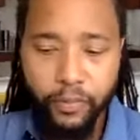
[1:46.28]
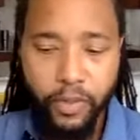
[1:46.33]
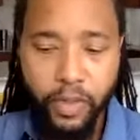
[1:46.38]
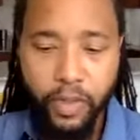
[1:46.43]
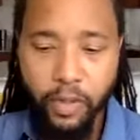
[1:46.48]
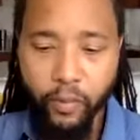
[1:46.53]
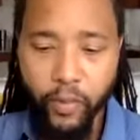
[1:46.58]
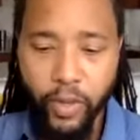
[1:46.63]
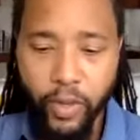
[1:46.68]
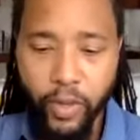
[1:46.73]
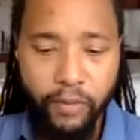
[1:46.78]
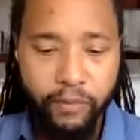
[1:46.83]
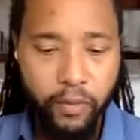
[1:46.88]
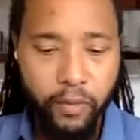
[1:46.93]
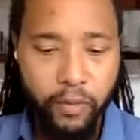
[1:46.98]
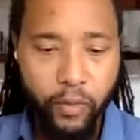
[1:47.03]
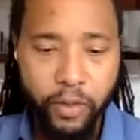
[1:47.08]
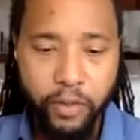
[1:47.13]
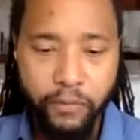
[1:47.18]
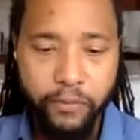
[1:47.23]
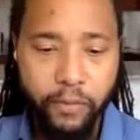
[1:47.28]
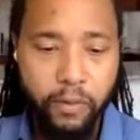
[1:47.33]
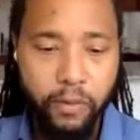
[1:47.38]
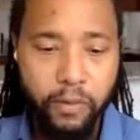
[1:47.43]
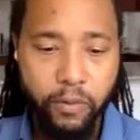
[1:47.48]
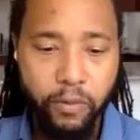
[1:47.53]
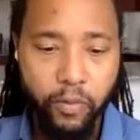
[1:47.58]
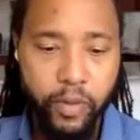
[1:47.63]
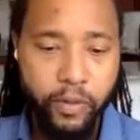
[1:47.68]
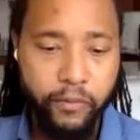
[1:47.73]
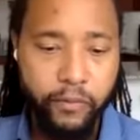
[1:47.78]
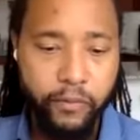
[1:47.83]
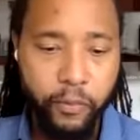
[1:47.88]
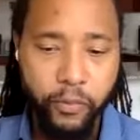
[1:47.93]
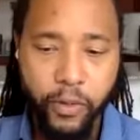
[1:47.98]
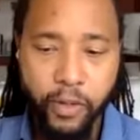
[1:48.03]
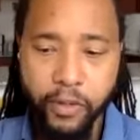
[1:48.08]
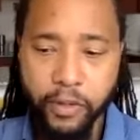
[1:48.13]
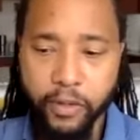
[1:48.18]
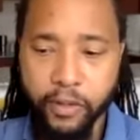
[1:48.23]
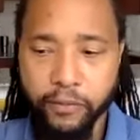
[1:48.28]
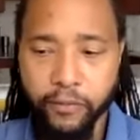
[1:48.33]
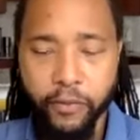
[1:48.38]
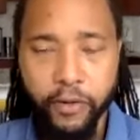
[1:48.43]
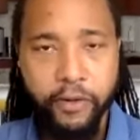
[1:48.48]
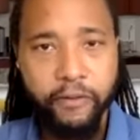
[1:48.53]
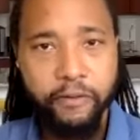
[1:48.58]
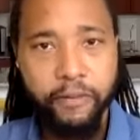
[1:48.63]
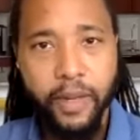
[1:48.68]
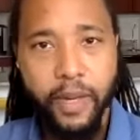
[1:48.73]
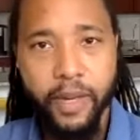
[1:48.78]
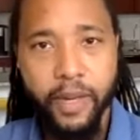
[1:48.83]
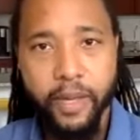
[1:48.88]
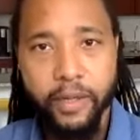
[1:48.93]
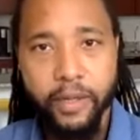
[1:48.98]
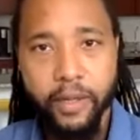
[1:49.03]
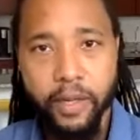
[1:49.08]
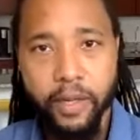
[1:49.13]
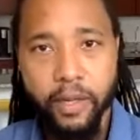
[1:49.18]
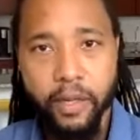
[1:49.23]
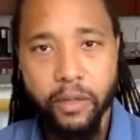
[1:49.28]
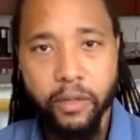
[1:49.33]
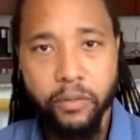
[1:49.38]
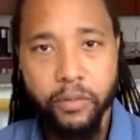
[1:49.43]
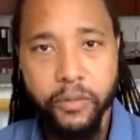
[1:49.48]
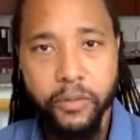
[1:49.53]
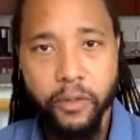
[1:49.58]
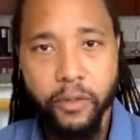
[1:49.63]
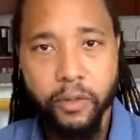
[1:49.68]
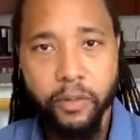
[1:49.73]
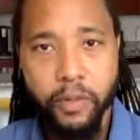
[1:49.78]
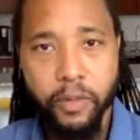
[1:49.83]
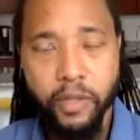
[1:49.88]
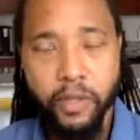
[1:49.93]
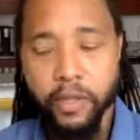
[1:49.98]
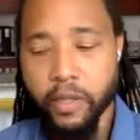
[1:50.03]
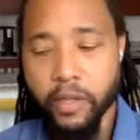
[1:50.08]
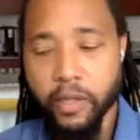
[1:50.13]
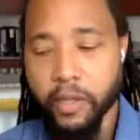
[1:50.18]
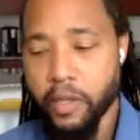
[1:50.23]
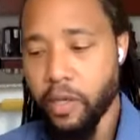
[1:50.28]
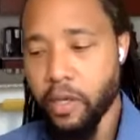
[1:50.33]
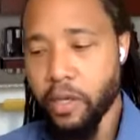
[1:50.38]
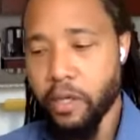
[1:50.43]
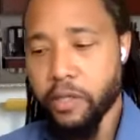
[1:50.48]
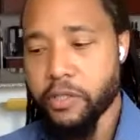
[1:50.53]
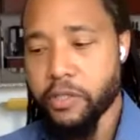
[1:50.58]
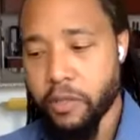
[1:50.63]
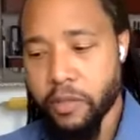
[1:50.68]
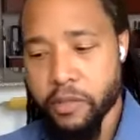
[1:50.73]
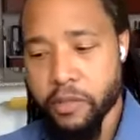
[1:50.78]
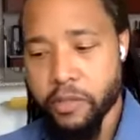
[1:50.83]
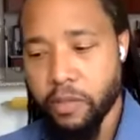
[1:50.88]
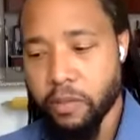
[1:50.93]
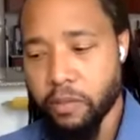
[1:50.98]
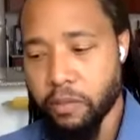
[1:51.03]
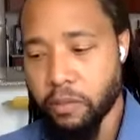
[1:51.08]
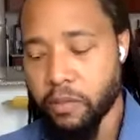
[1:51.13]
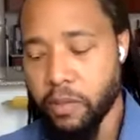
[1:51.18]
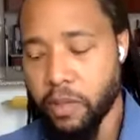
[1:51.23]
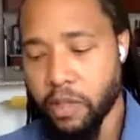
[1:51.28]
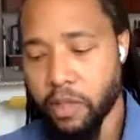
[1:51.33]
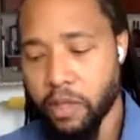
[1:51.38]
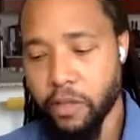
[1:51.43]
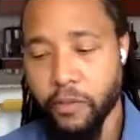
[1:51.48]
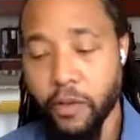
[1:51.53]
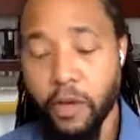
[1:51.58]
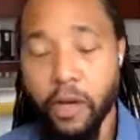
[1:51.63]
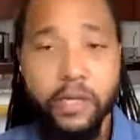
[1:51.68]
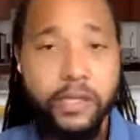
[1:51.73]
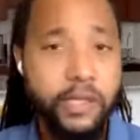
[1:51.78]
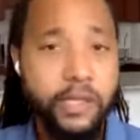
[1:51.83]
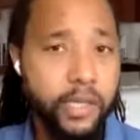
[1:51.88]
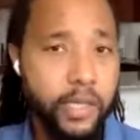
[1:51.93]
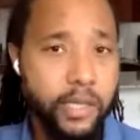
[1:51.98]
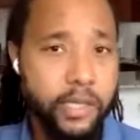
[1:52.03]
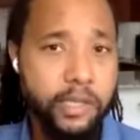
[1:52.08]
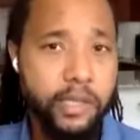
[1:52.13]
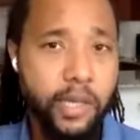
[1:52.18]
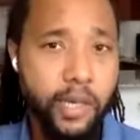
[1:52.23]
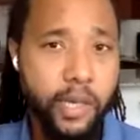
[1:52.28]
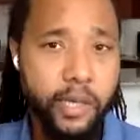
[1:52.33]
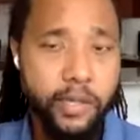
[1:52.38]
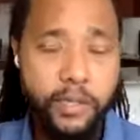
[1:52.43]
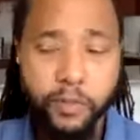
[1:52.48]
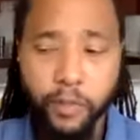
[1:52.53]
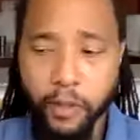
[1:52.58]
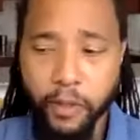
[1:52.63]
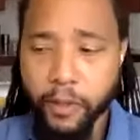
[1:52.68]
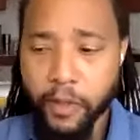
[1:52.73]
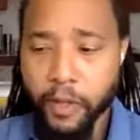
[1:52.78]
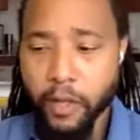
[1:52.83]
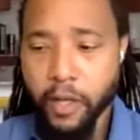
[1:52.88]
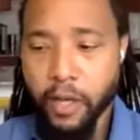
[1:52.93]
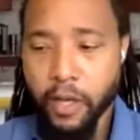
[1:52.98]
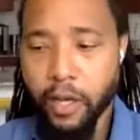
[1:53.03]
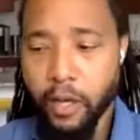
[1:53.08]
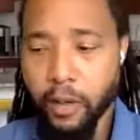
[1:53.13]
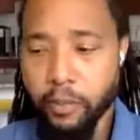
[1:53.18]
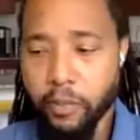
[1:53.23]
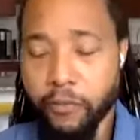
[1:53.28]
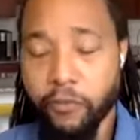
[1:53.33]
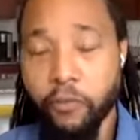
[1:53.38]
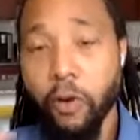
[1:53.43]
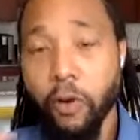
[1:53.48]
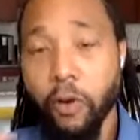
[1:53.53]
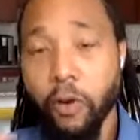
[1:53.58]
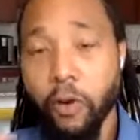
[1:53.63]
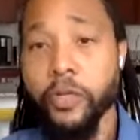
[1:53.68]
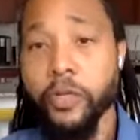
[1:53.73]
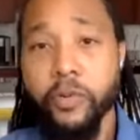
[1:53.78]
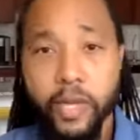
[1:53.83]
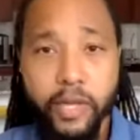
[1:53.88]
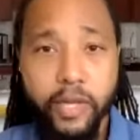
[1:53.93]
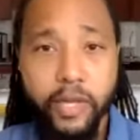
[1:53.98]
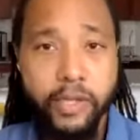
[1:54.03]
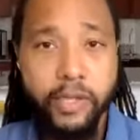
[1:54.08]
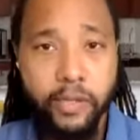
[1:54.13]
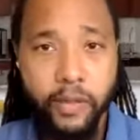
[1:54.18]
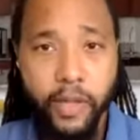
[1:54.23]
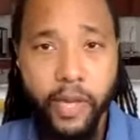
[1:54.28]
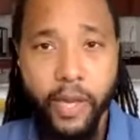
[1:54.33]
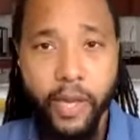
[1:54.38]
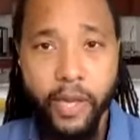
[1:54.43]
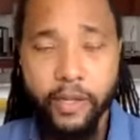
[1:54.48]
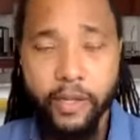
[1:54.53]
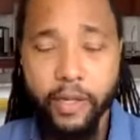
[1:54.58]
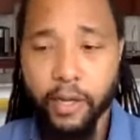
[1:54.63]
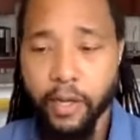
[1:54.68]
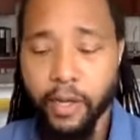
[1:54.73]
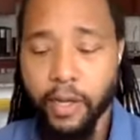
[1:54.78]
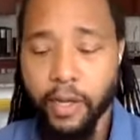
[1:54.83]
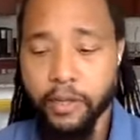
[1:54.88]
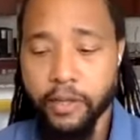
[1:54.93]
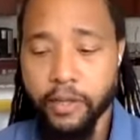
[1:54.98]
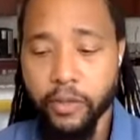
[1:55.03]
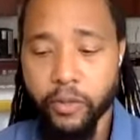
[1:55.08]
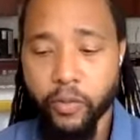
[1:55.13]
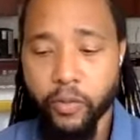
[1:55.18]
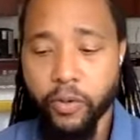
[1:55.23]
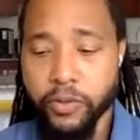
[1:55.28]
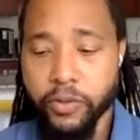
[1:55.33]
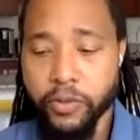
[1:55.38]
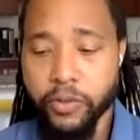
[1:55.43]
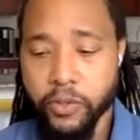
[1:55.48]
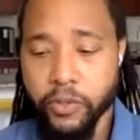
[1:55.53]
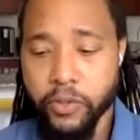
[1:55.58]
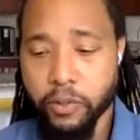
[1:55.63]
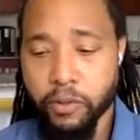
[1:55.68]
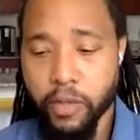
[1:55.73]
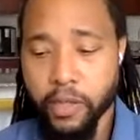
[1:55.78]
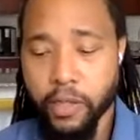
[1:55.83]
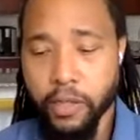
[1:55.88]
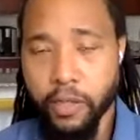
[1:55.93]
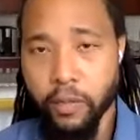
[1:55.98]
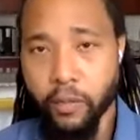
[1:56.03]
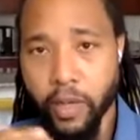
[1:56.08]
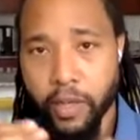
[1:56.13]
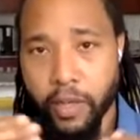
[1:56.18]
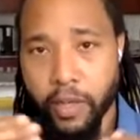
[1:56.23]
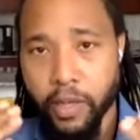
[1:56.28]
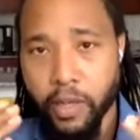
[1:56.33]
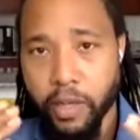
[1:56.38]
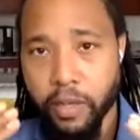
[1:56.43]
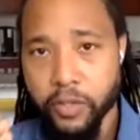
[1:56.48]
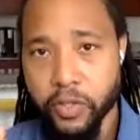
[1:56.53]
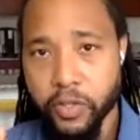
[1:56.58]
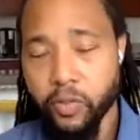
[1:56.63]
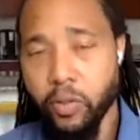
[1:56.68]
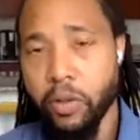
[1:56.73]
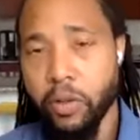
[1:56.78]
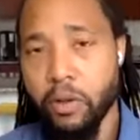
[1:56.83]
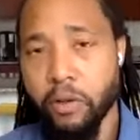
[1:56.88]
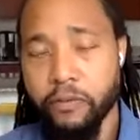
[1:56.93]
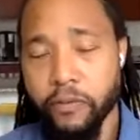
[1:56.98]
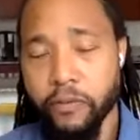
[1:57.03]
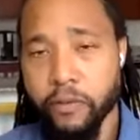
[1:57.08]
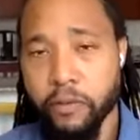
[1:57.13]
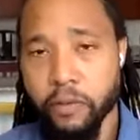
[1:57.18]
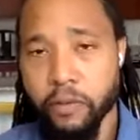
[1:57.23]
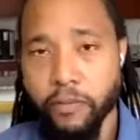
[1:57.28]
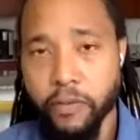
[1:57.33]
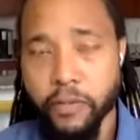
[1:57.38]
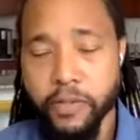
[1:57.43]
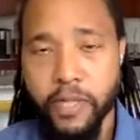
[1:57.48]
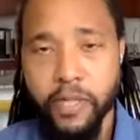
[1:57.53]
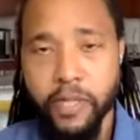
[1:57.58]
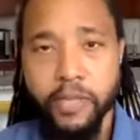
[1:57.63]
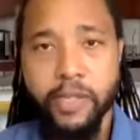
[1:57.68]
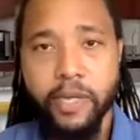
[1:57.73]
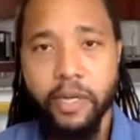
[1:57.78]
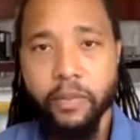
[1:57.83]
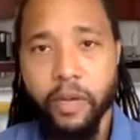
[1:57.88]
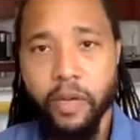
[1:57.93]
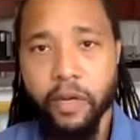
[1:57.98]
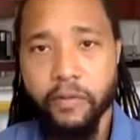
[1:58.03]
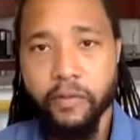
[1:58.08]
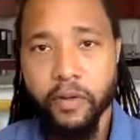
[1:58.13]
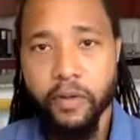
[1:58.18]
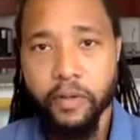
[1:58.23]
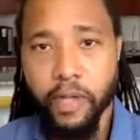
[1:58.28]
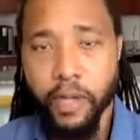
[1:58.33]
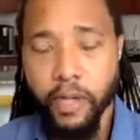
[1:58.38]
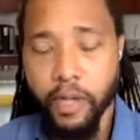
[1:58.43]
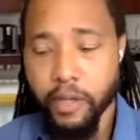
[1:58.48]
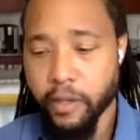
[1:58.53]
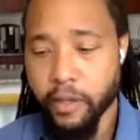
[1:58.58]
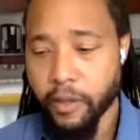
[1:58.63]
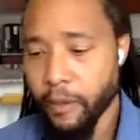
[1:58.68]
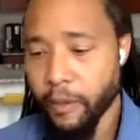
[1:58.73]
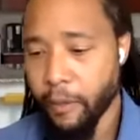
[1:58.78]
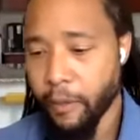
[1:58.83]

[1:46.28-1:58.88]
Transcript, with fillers: And we have a wonderful, wonderful brother and friend of mine uh, who is going to be uh, sharing some uh, thoughts and insights. But uh, before we do get into that, uh, I do want to, again, recognize you all for, for taking time out of your day.